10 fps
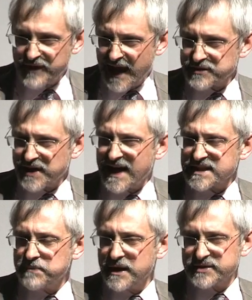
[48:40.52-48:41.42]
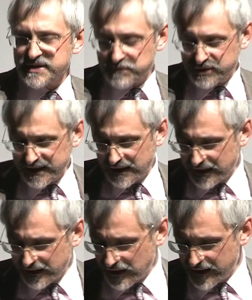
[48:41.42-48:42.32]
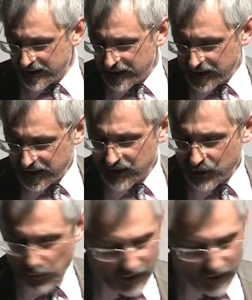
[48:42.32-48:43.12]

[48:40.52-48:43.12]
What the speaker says: That aspect is particularly clear in the